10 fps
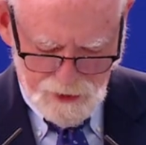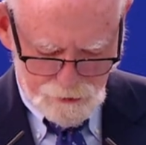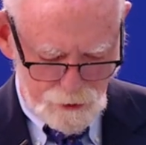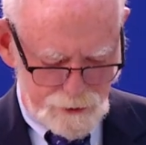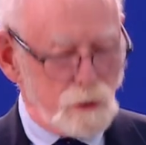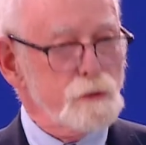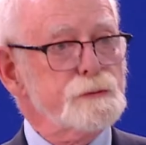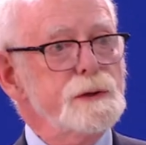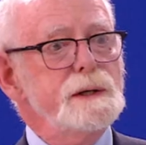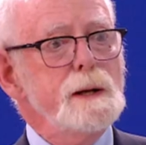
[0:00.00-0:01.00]
at Article
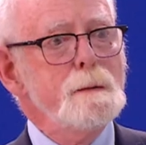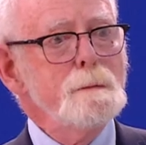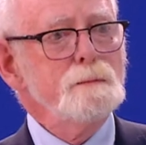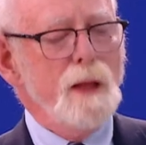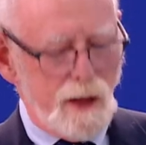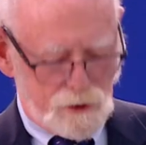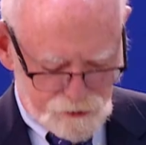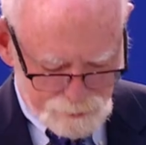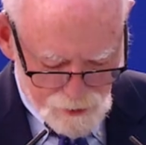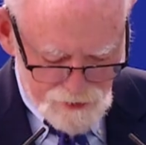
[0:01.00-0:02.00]
3
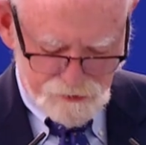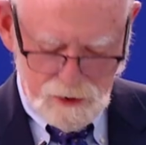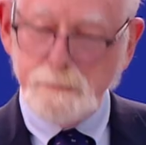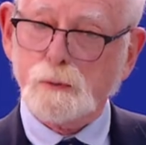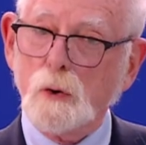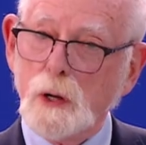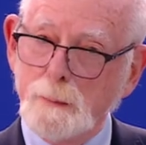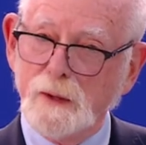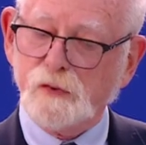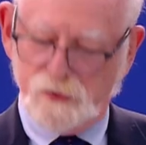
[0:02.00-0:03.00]
expressly
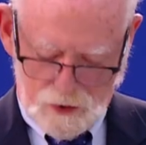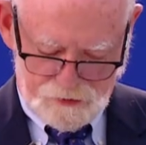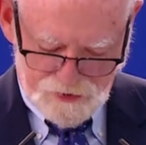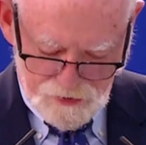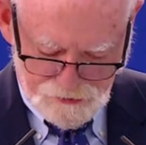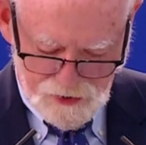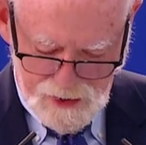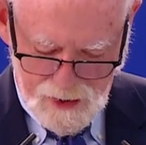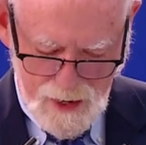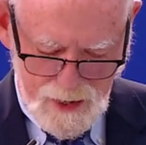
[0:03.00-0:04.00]
prohibits
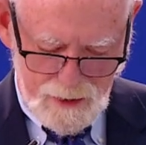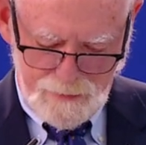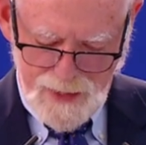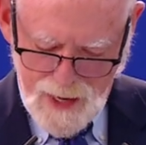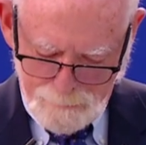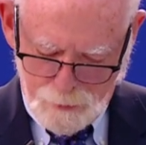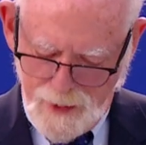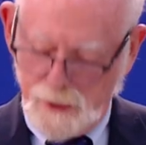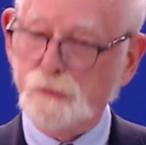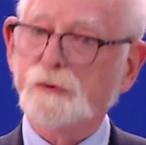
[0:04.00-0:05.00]
assisting in the
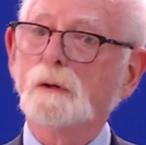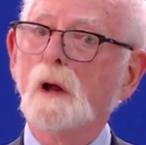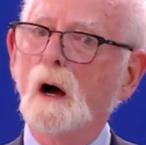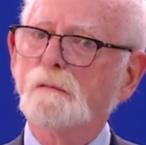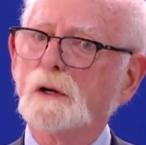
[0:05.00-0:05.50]
apprehension of a